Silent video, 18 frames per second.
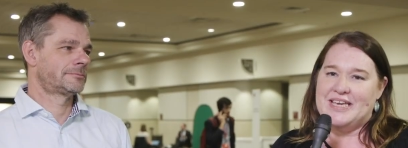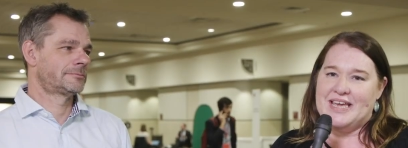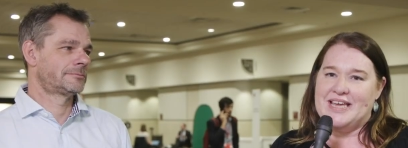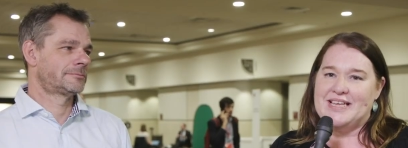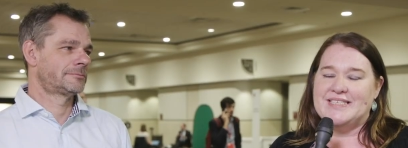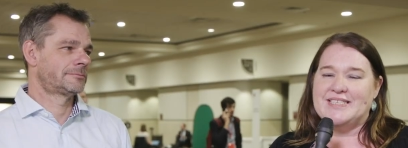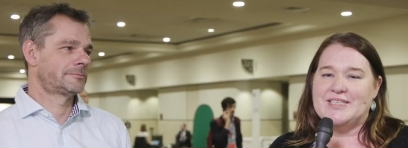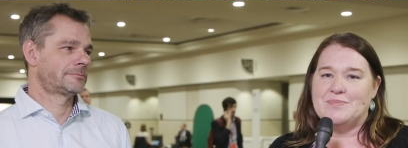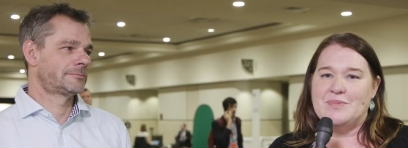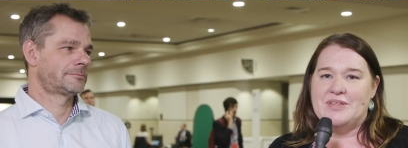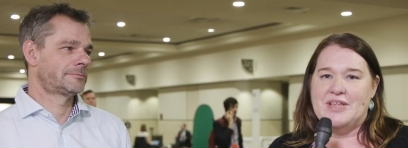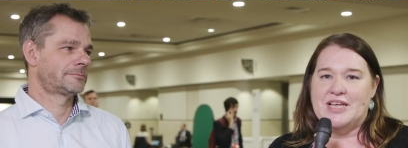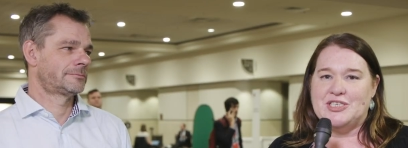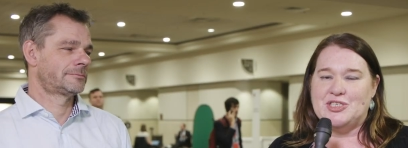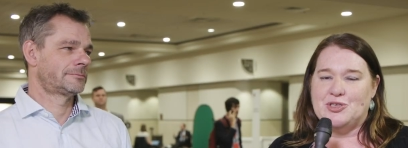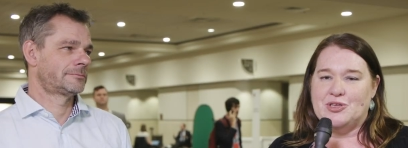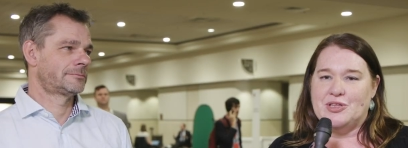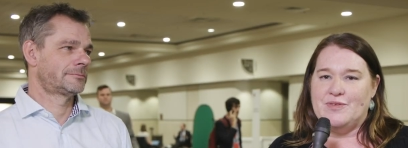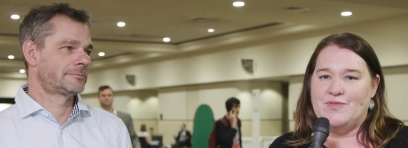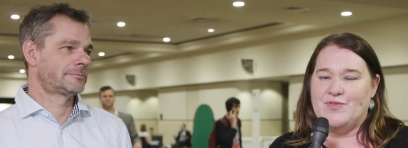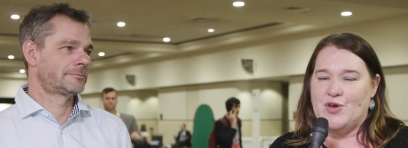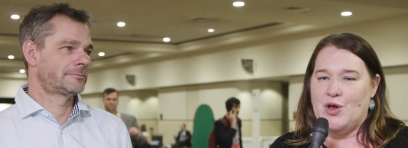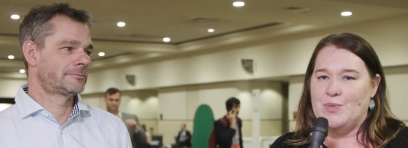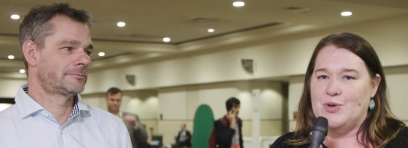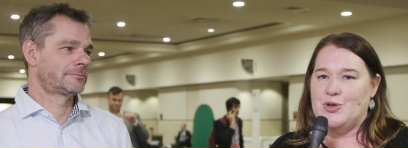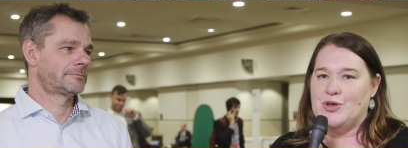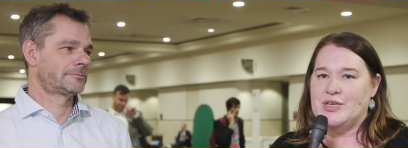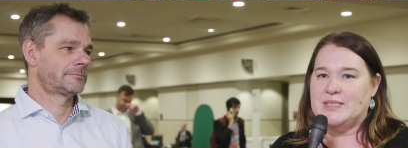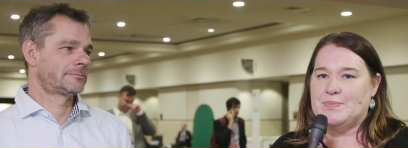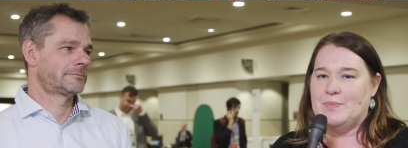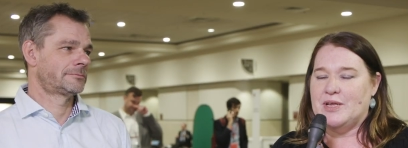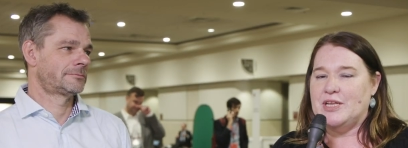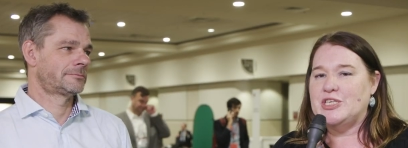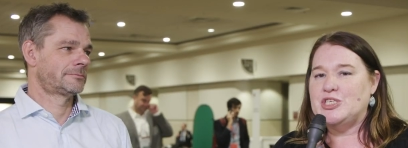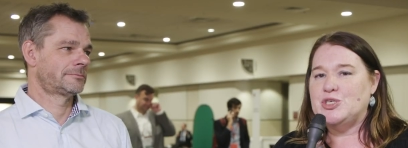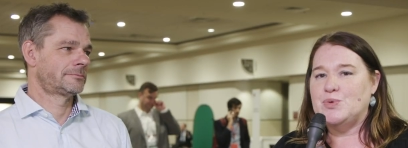Speaker 1: Gairns. I'm the National Lymphoma Nurse
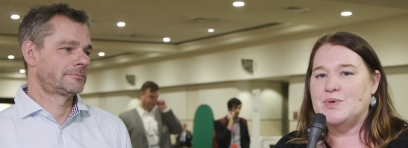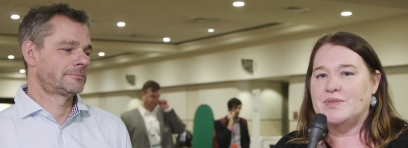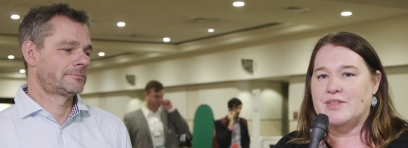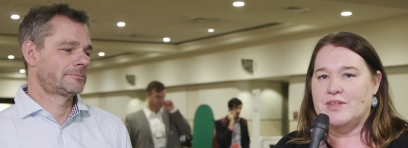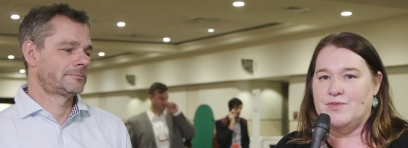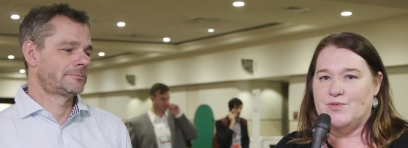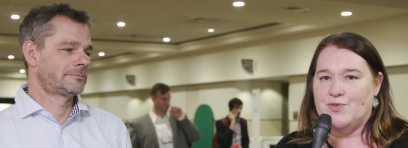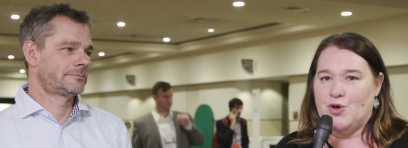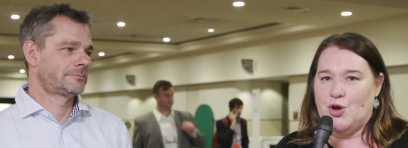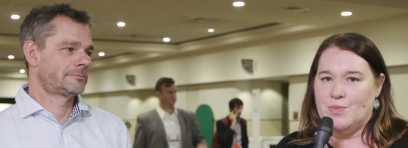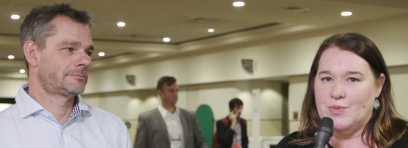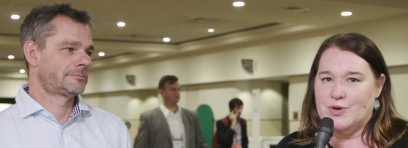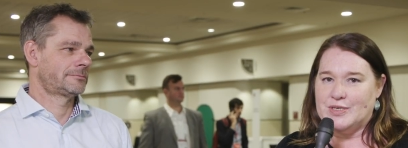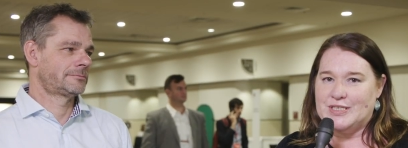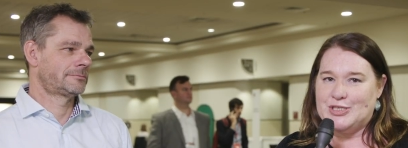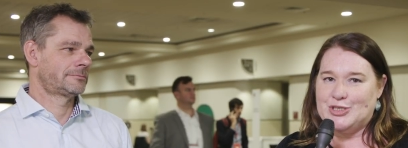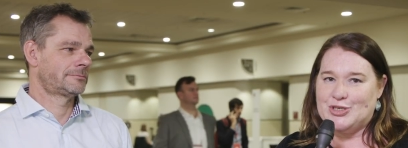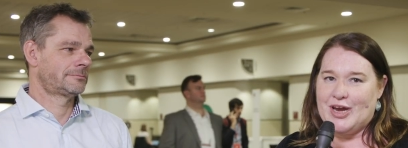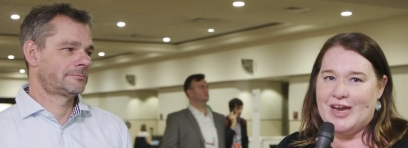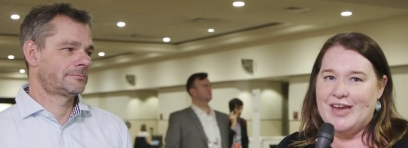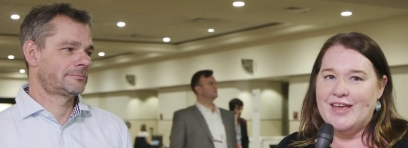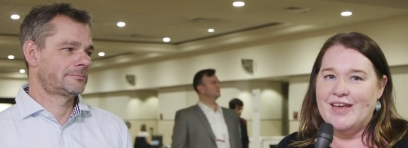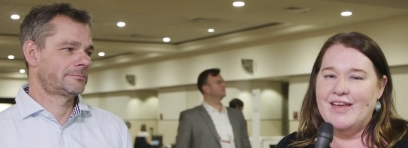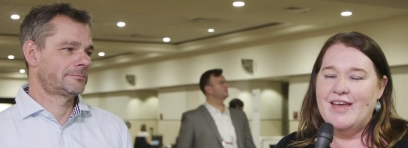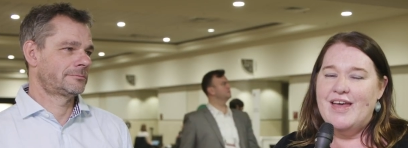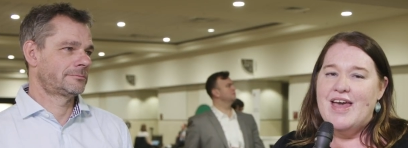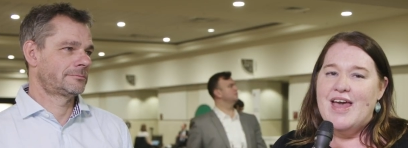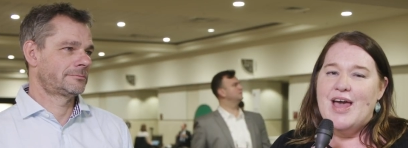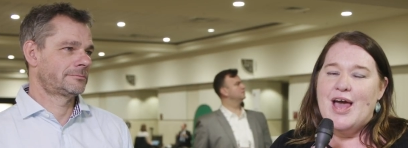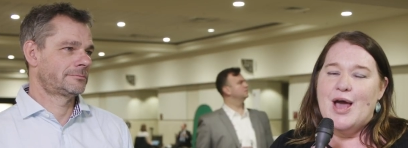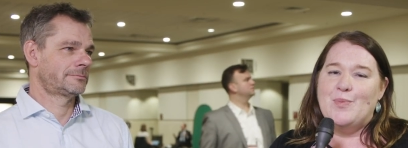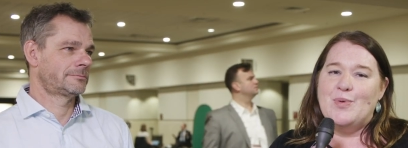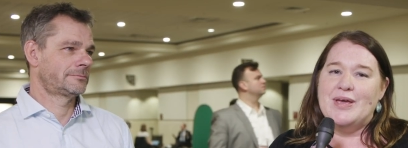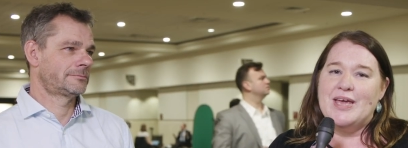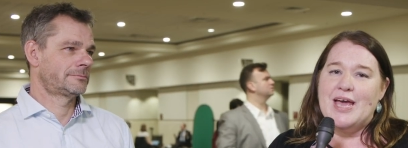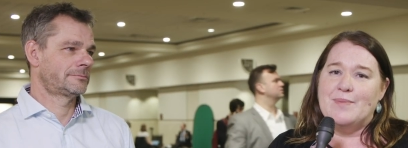Manager with Lymphoma Australia,
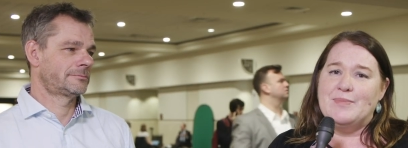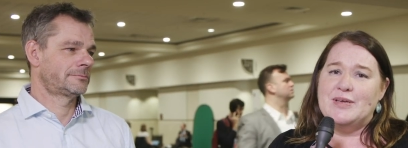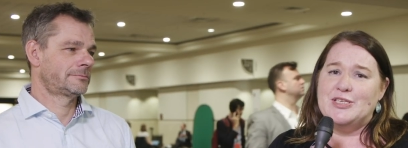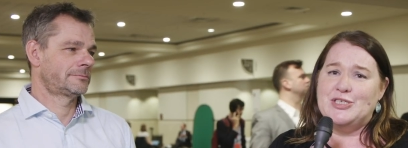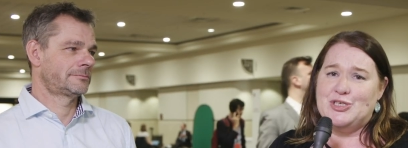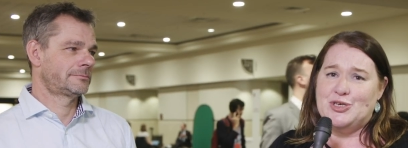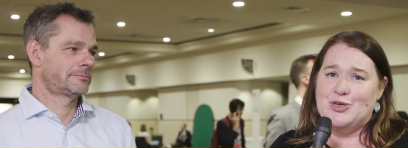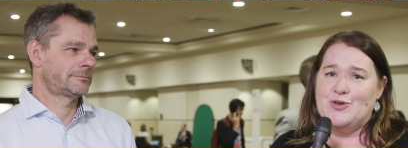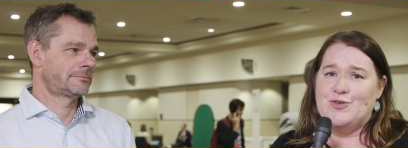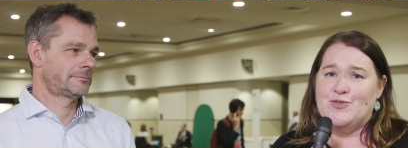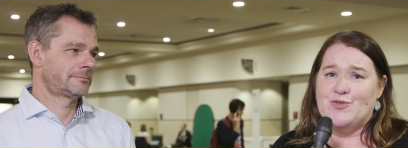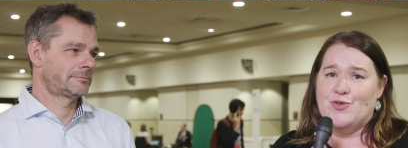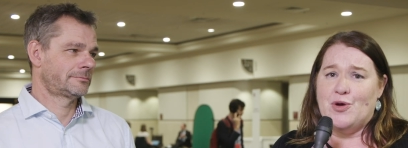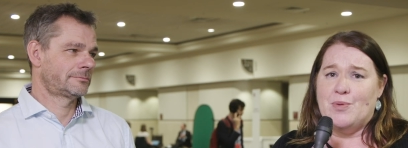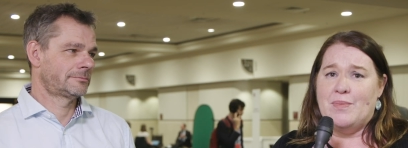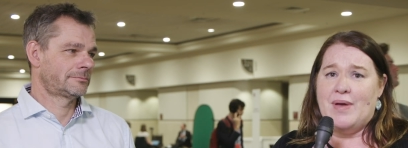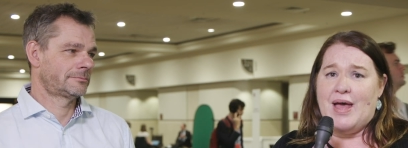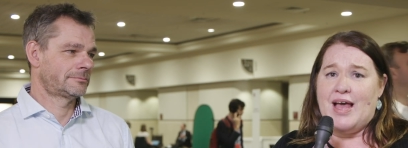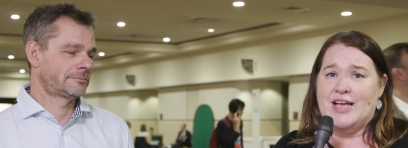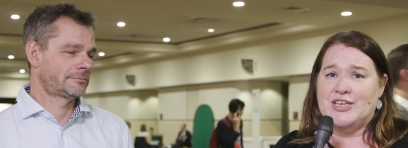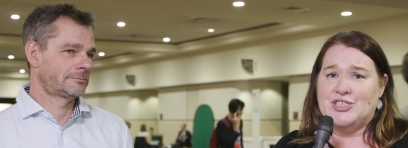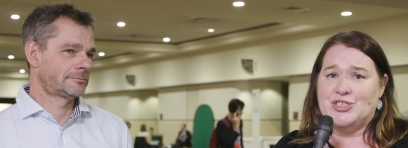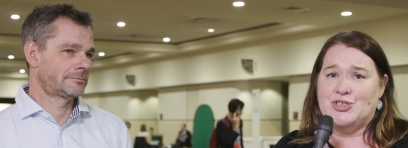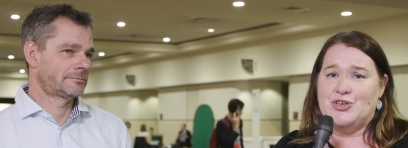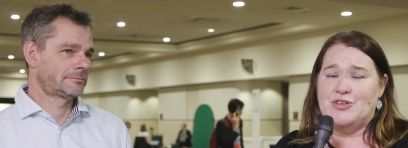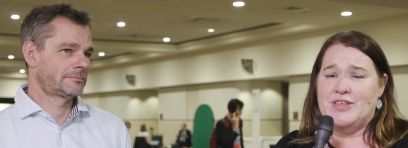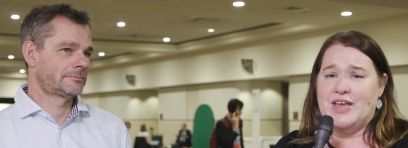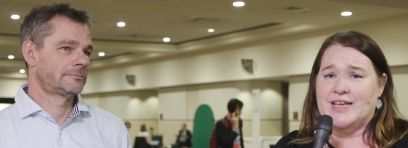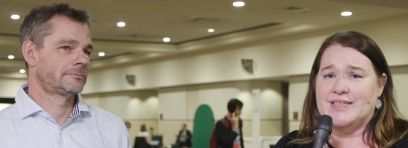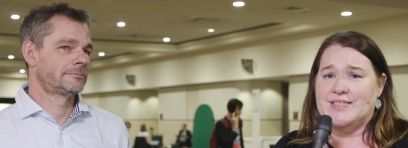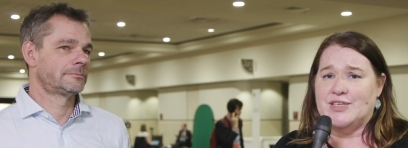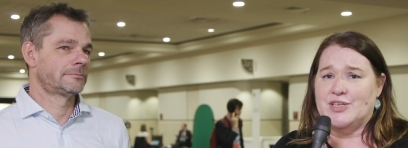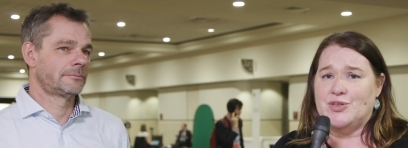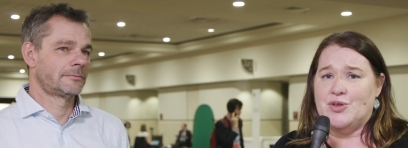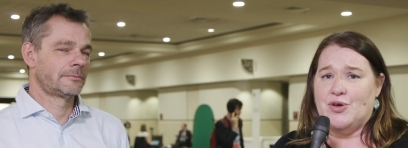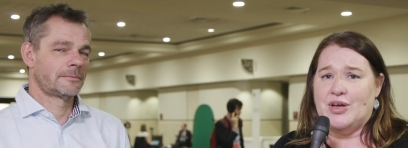and we're coming to you from ASH
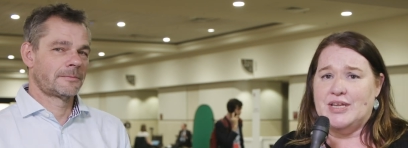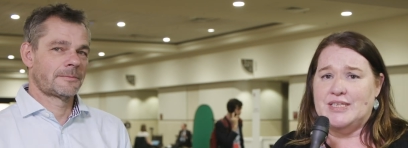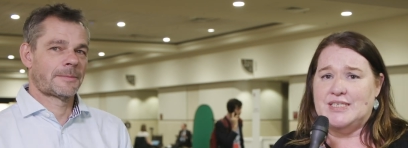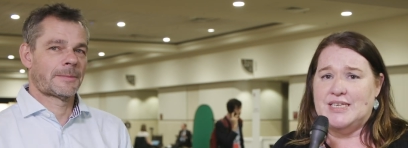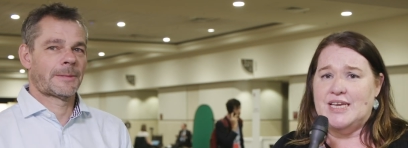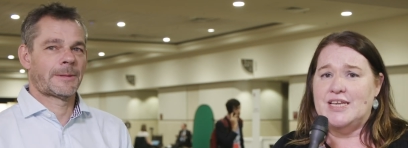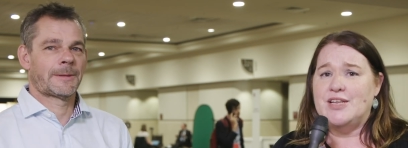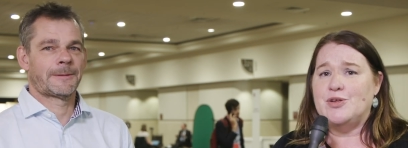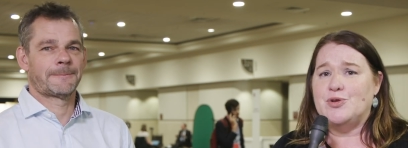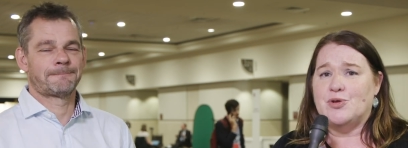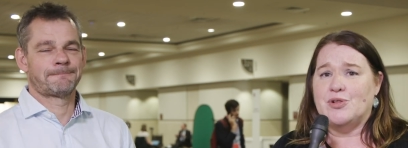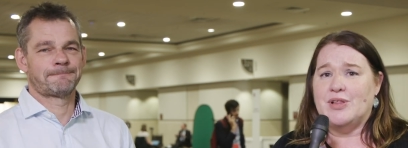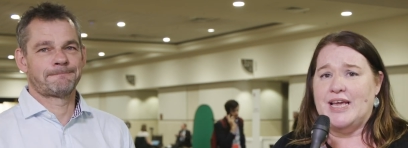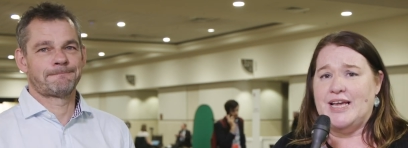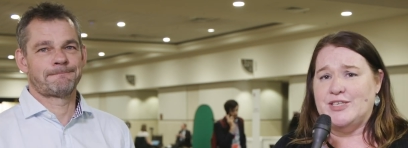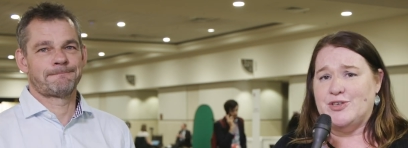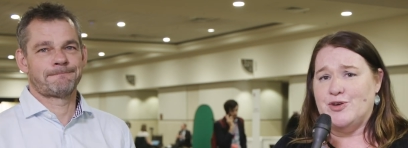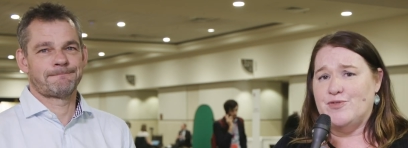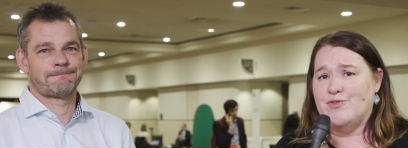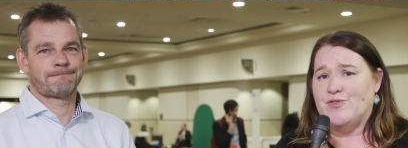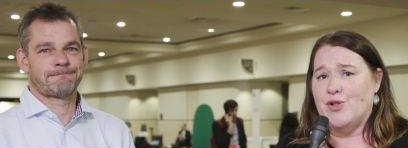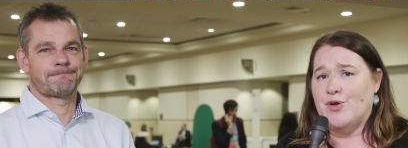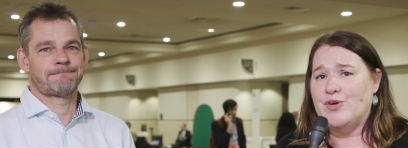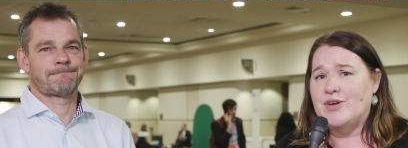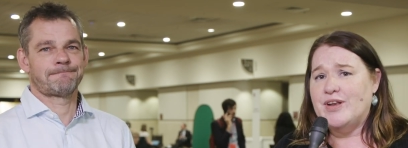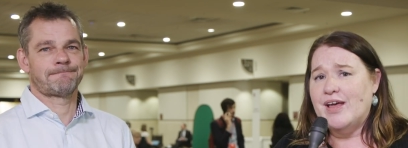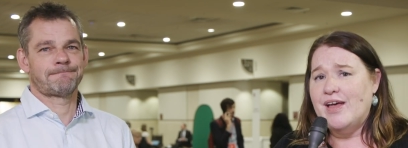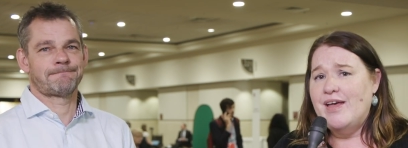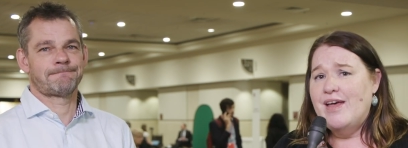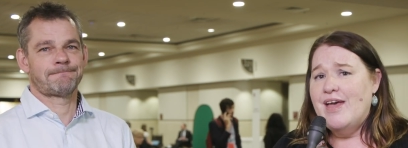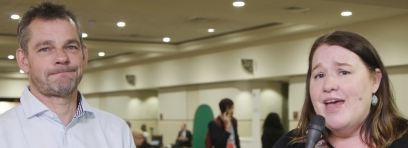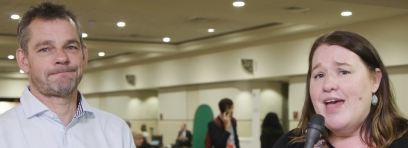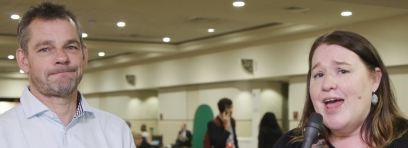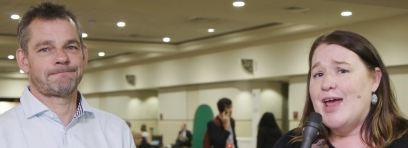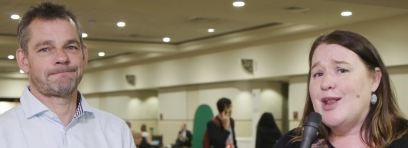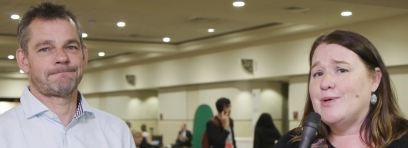2019 in Orlando, Florida.
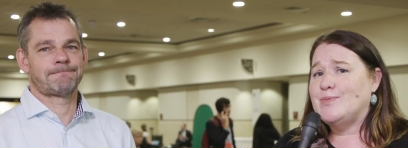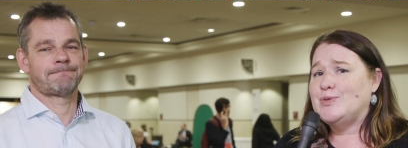And